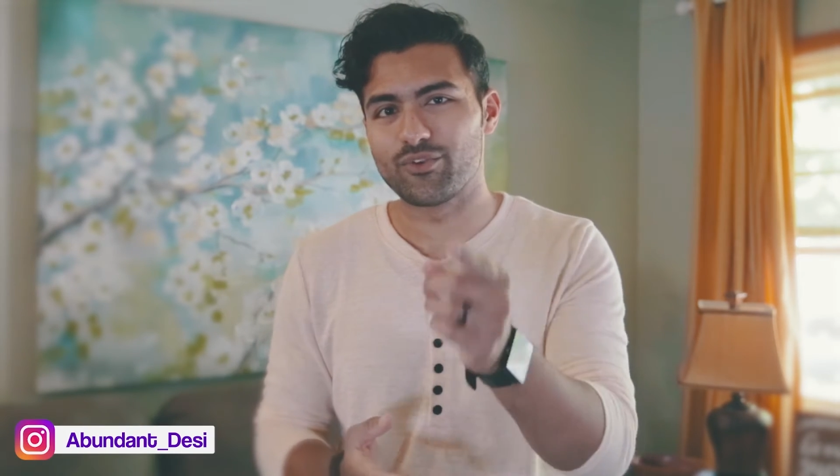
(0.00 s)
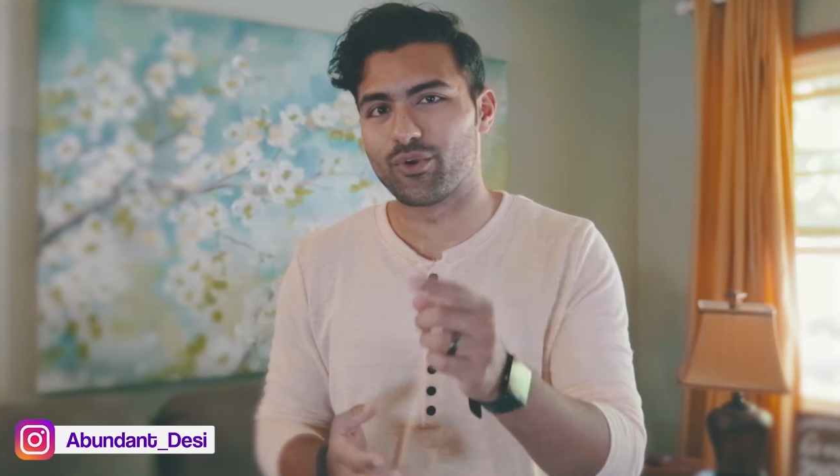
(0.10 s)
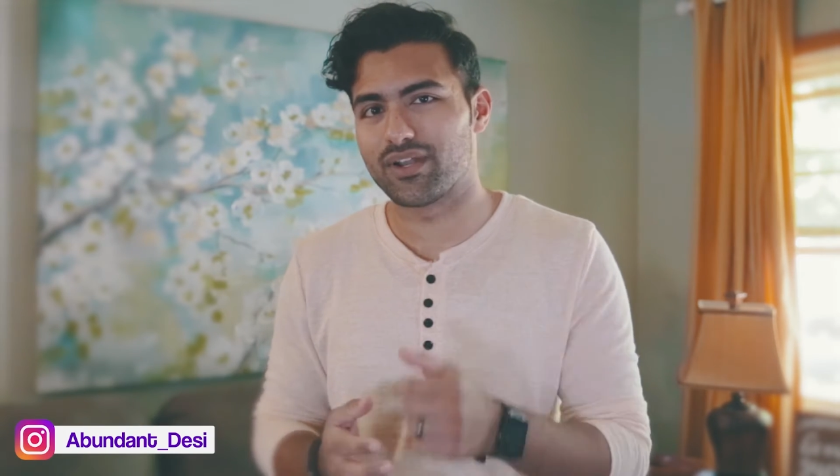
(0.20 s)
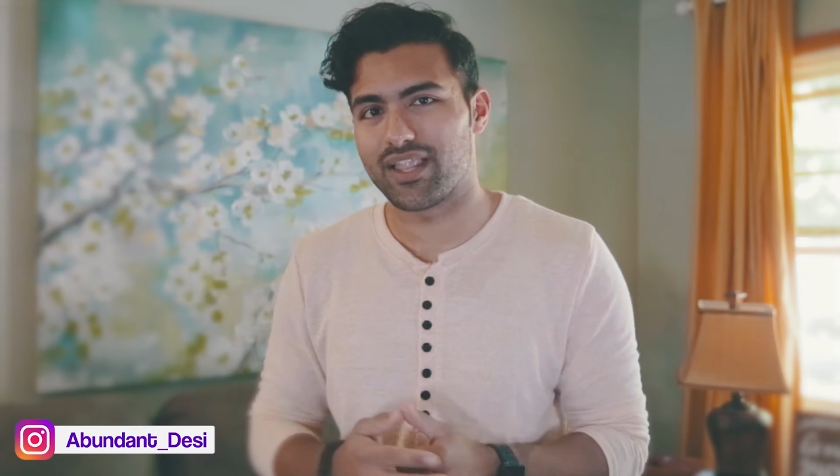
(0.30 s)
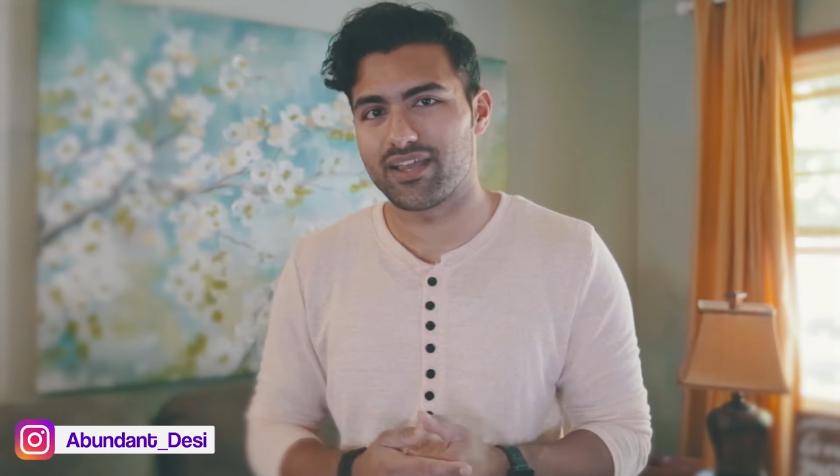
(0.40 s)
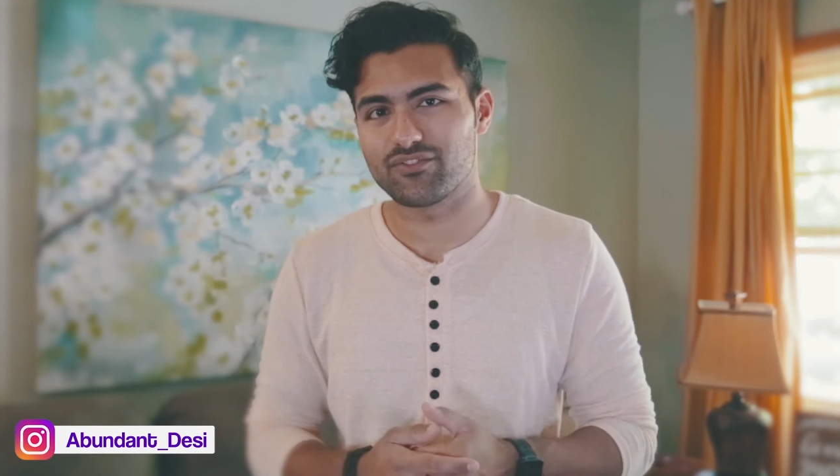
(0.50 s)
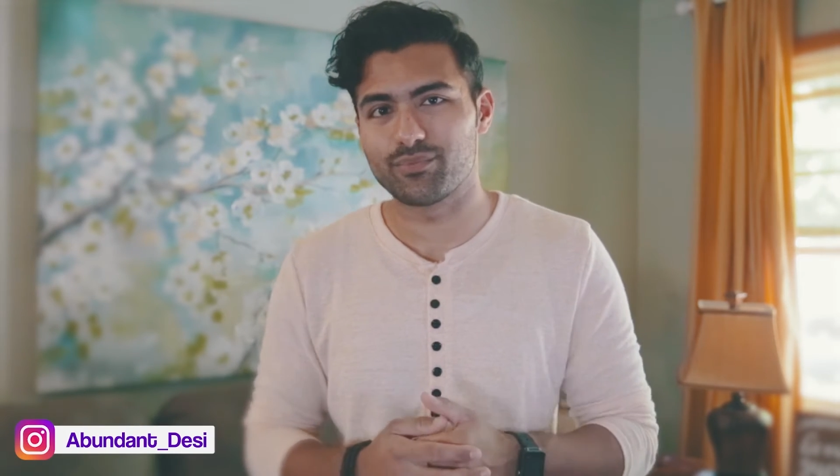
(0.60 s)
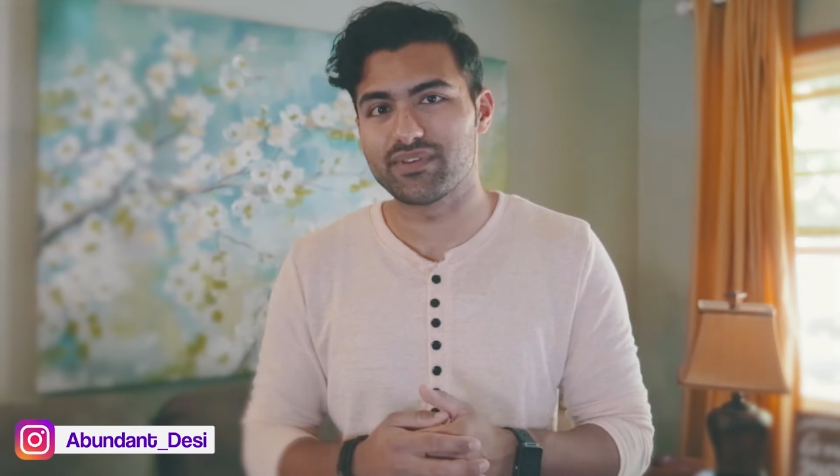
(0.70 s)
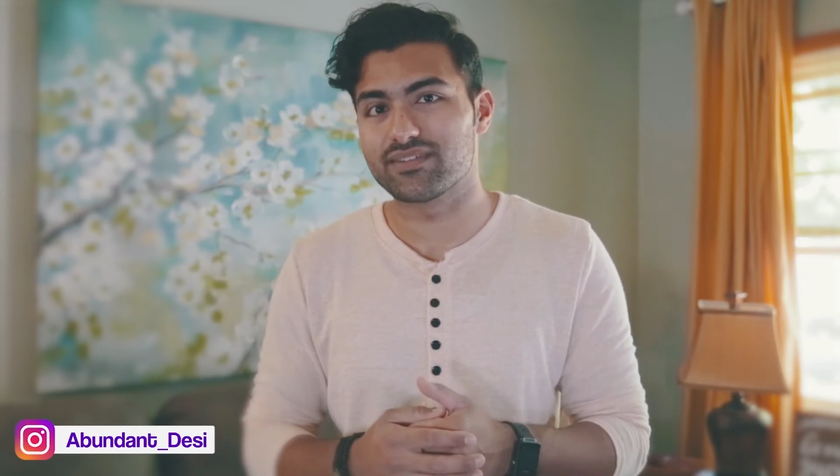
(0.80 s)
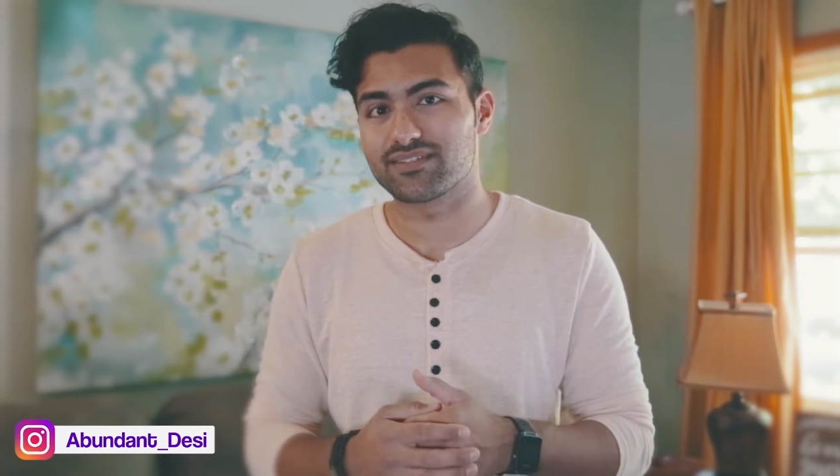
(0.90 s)
your life
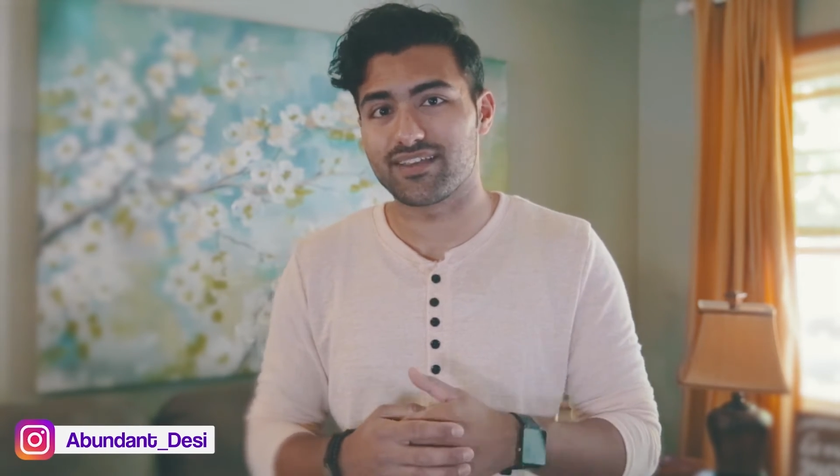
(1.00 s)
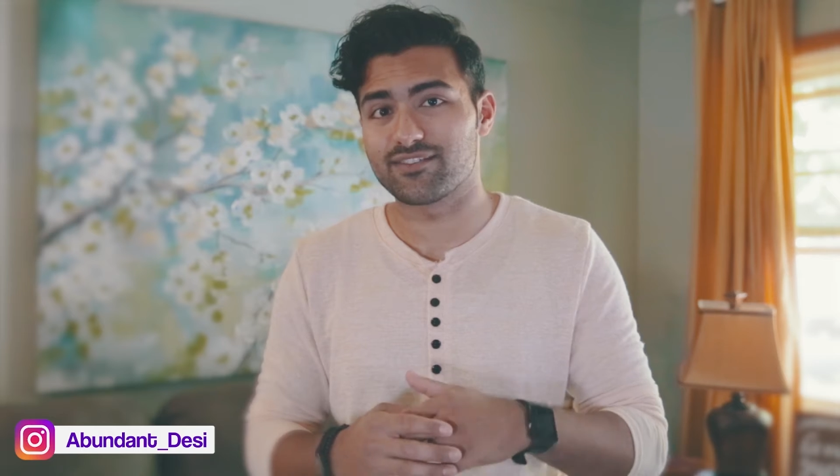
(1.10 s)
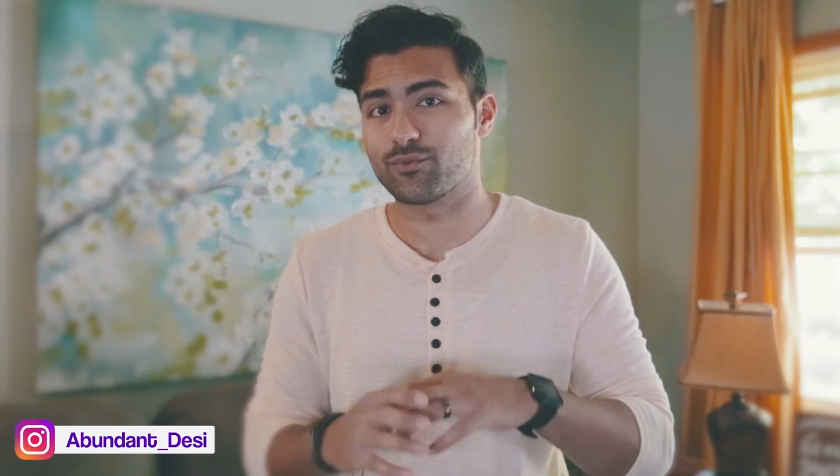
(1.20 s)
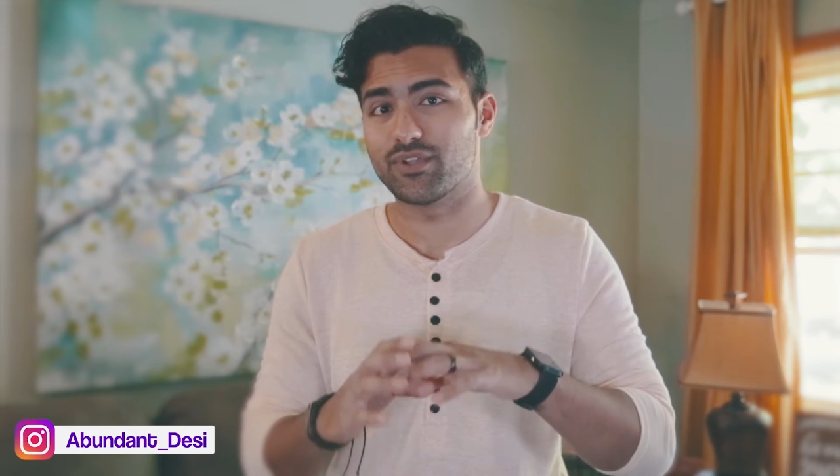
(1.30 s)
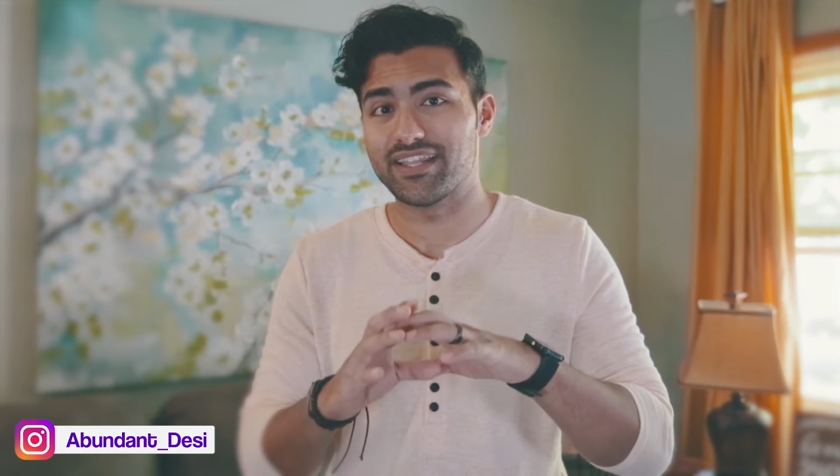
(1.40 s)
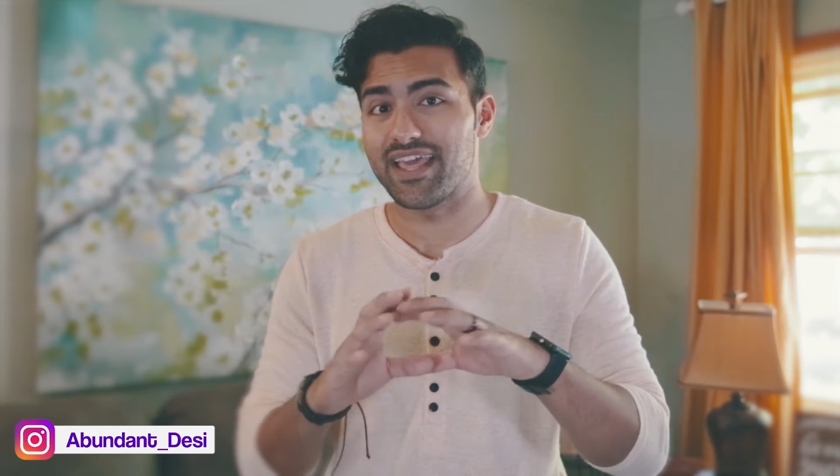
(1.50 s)
to be successful